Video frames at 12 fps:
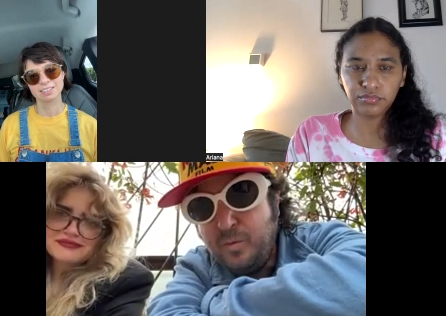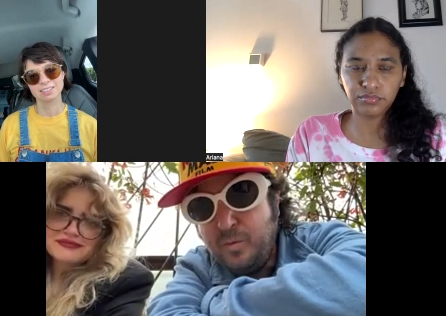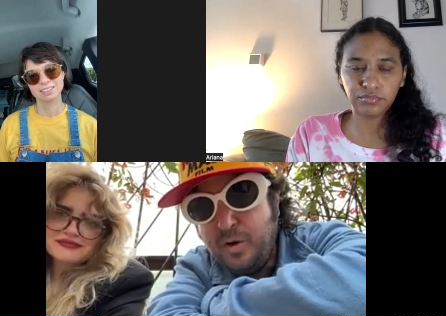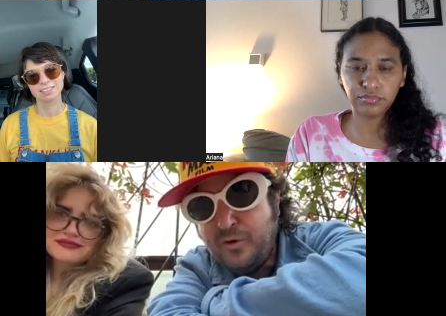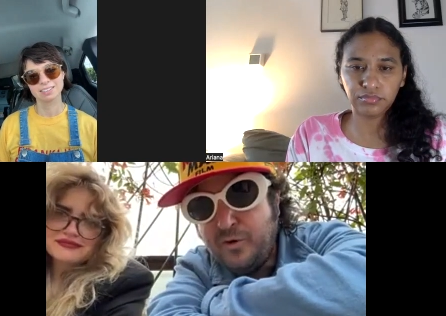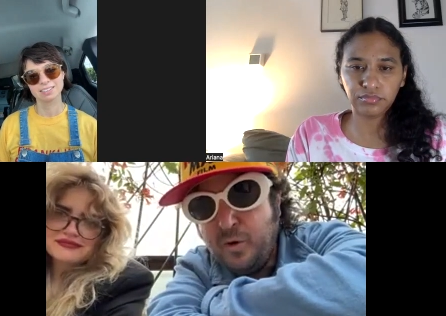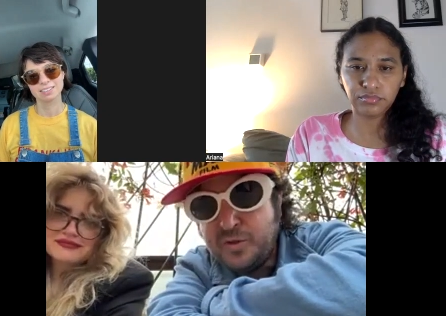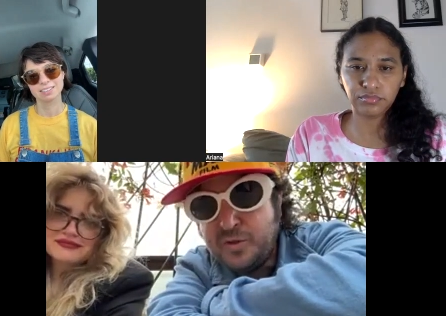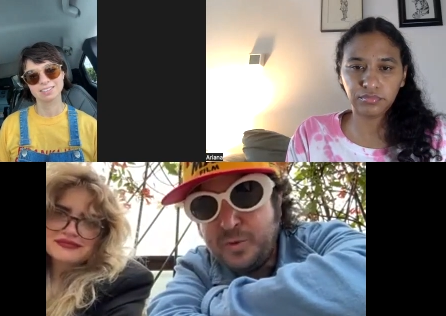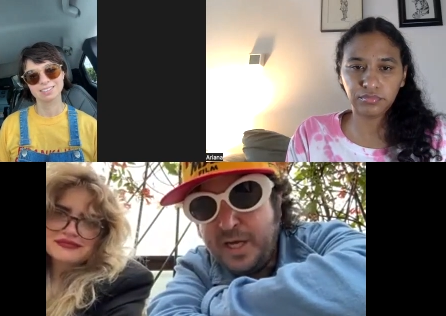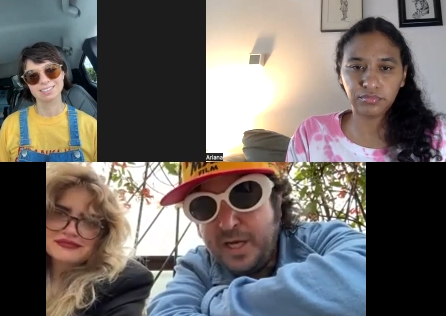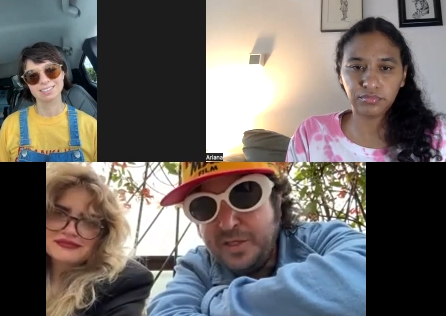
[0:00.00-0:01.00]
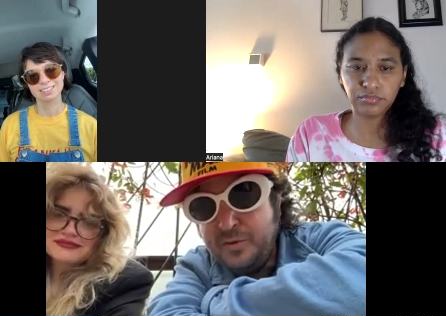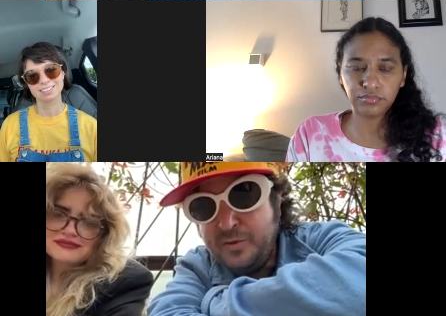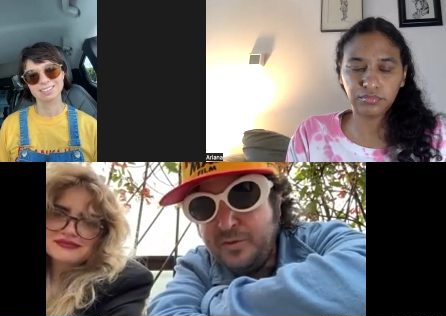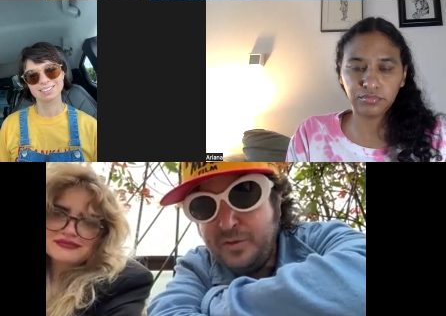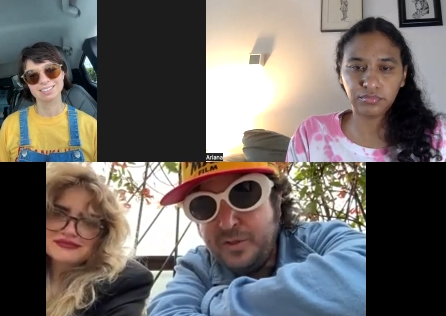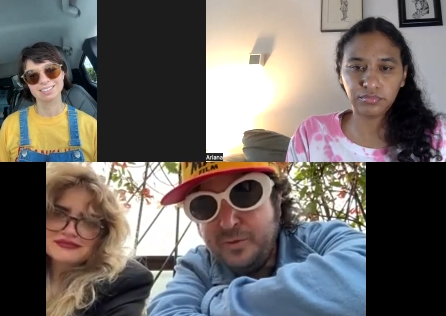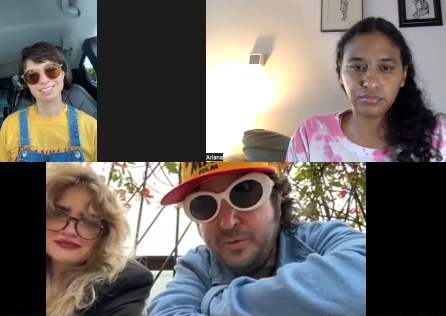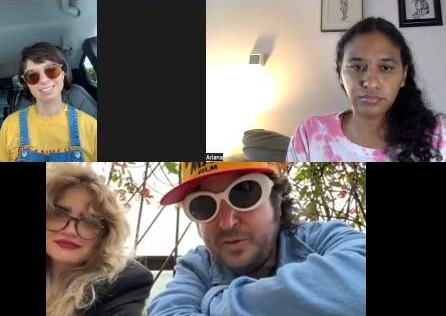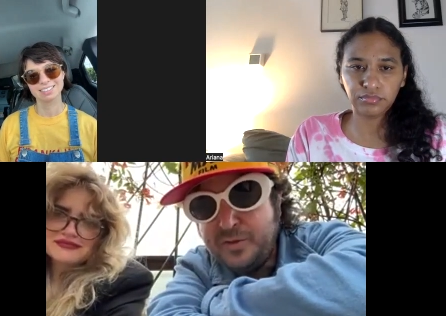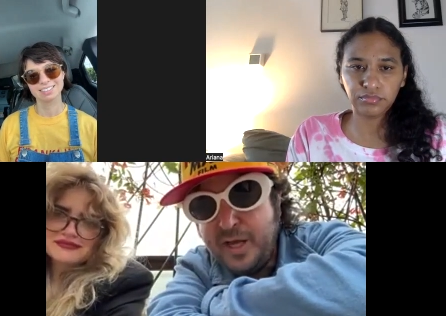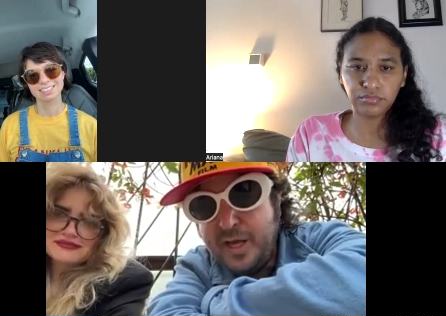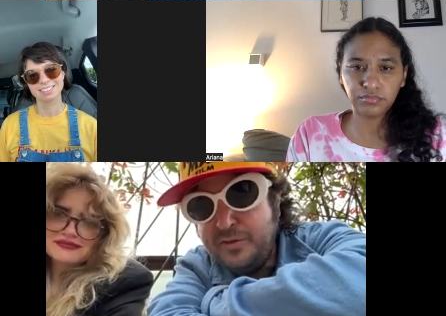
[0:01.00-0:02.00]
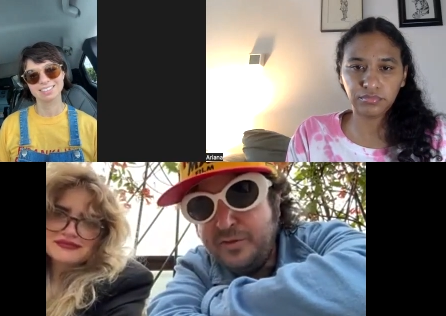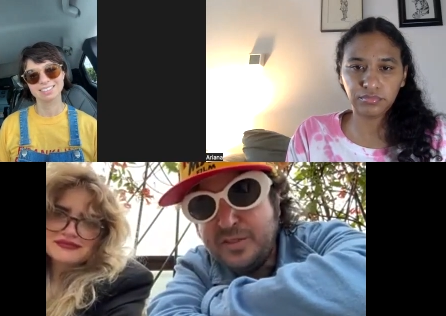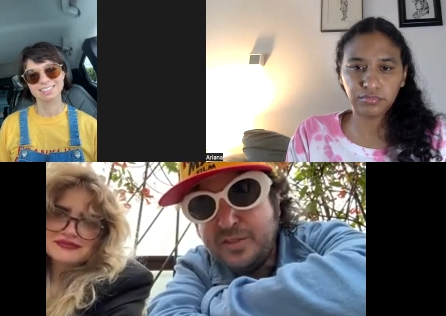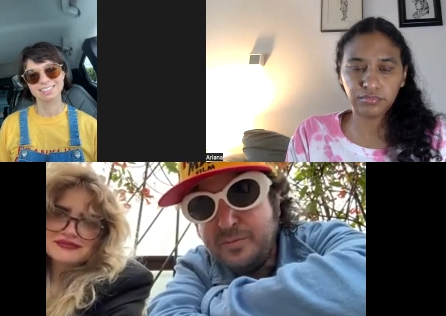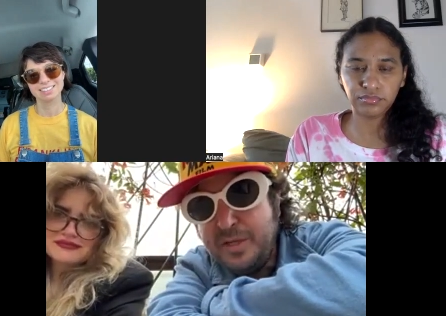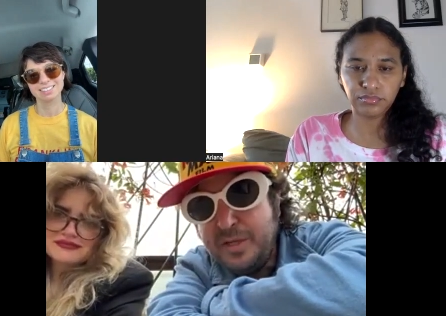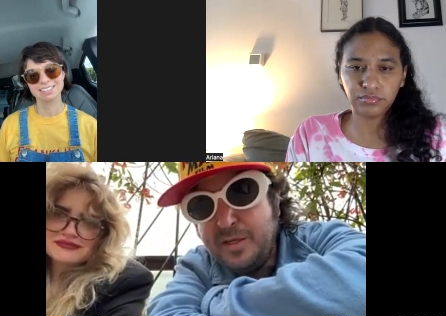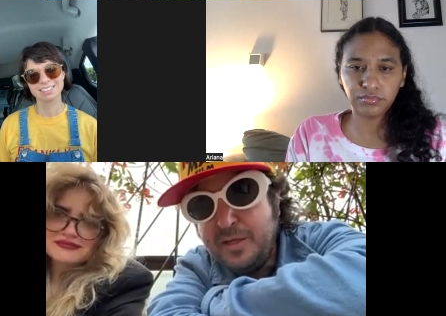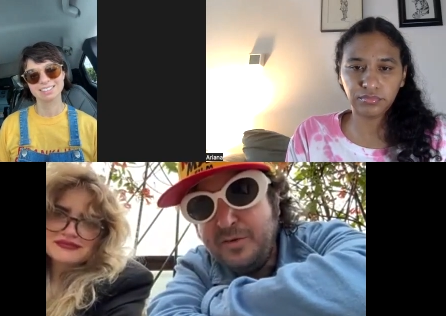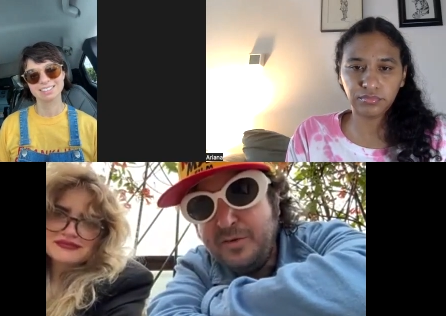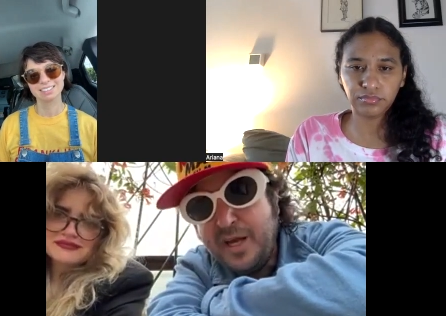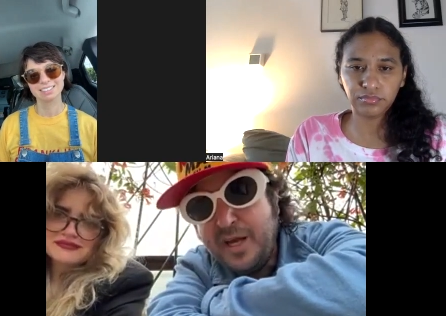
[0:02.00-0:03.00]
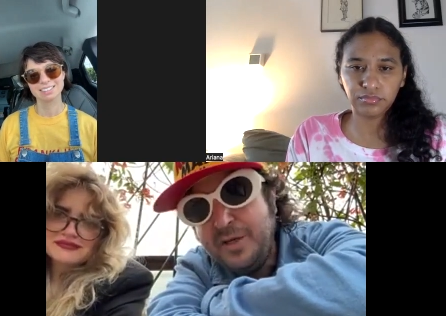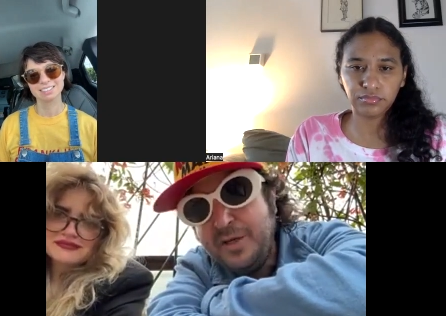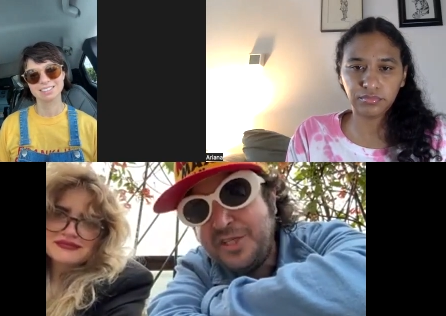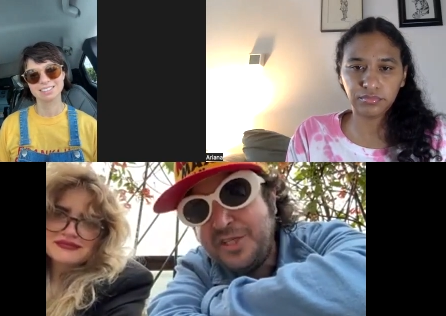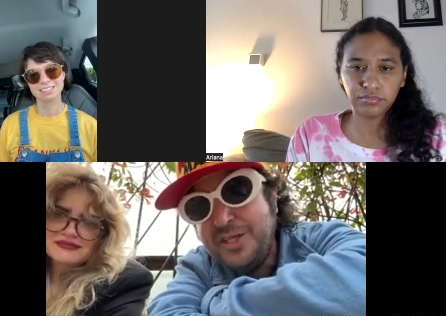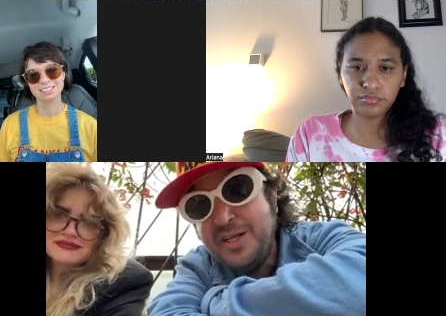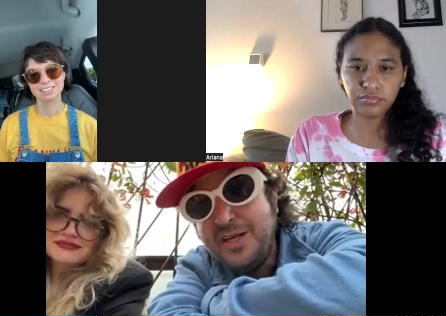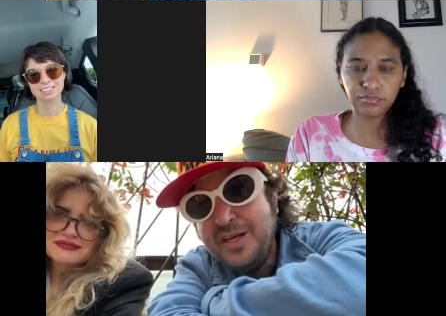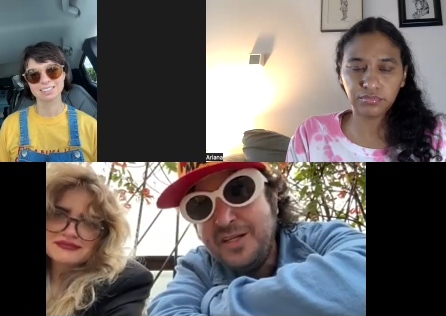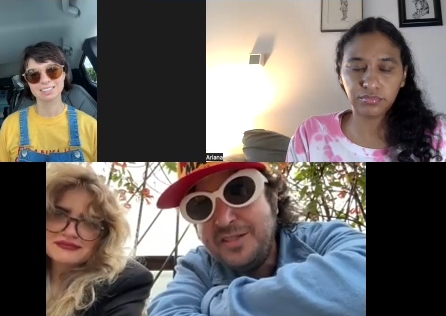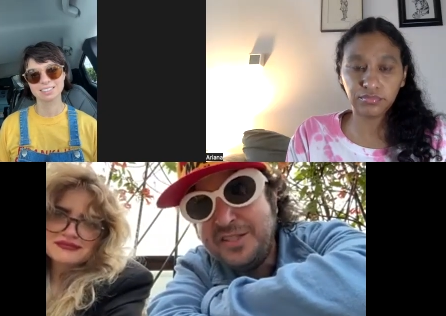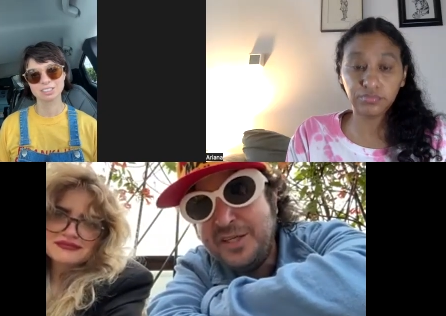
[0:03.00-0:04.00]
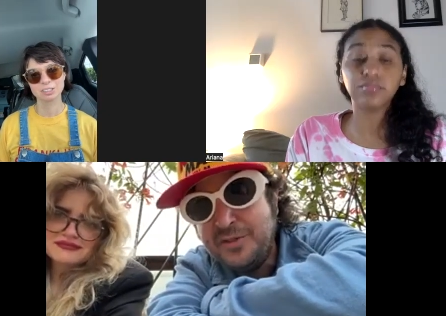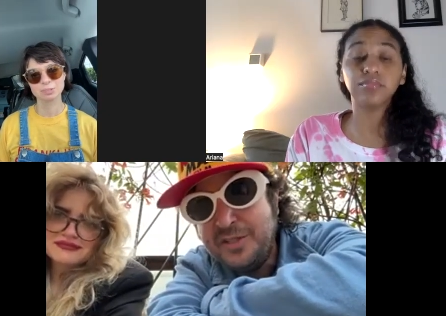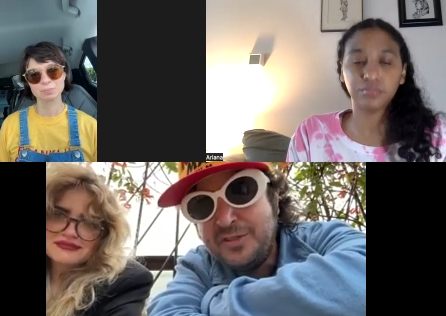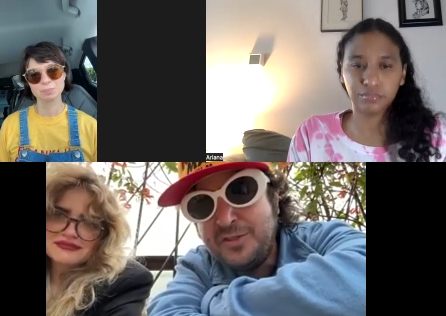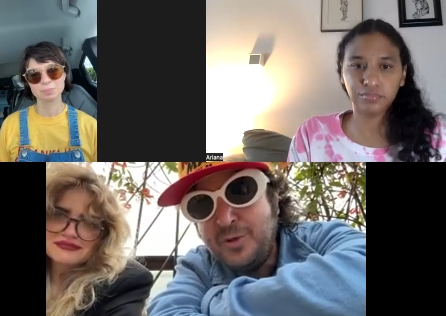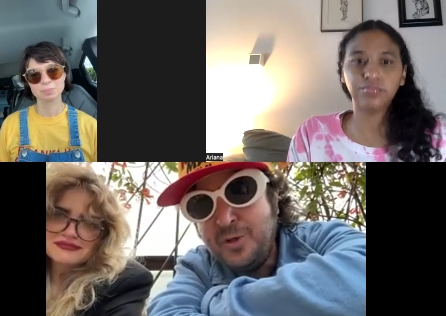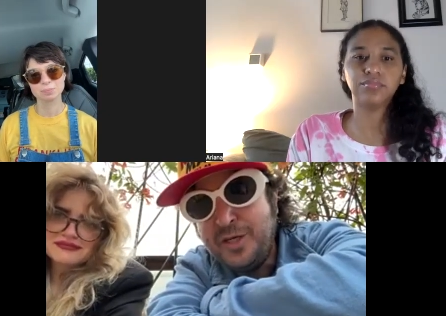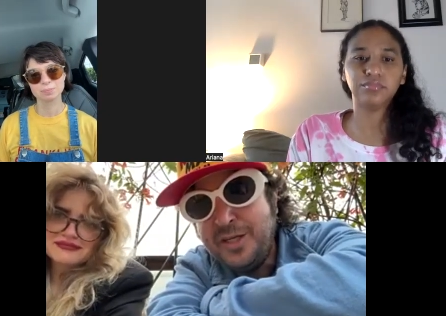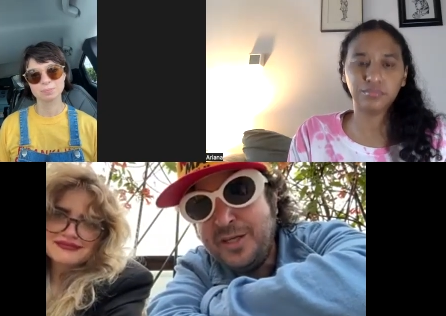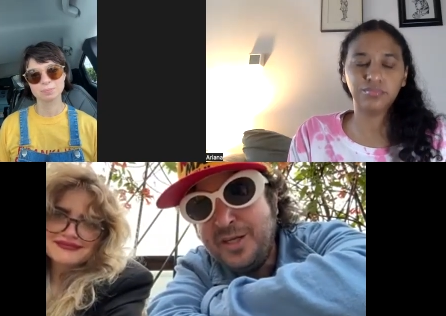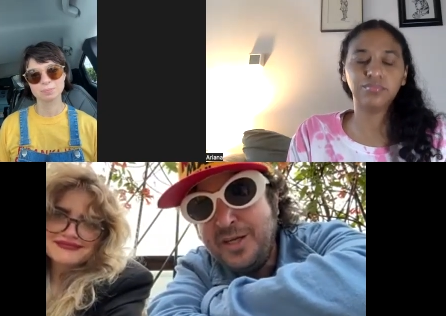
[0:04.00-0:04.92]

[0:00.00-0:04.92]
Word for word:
Speaker 1: of course, we had to use the endless medium of animation to tell this story.